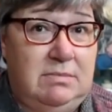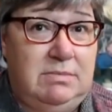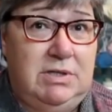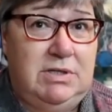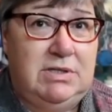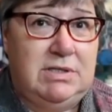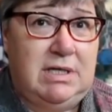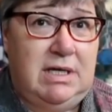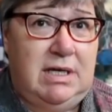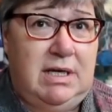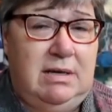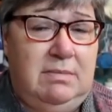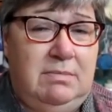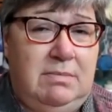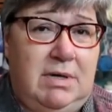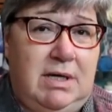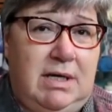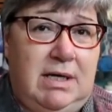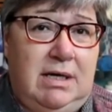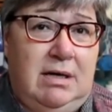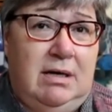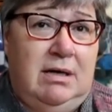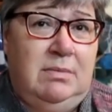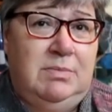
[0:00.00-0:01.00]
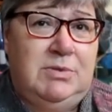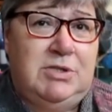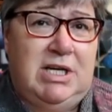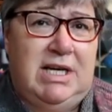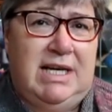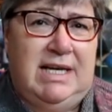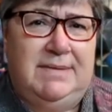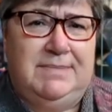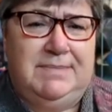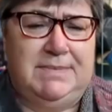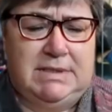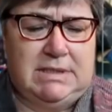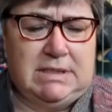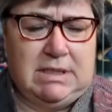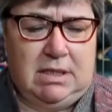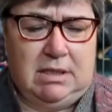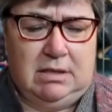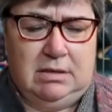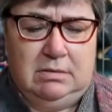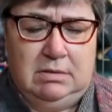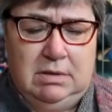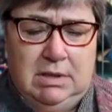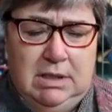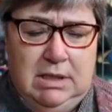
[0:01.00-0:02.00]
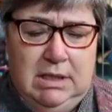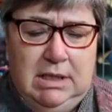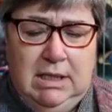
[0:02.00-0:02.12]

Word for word: I'm using it in my armchair. So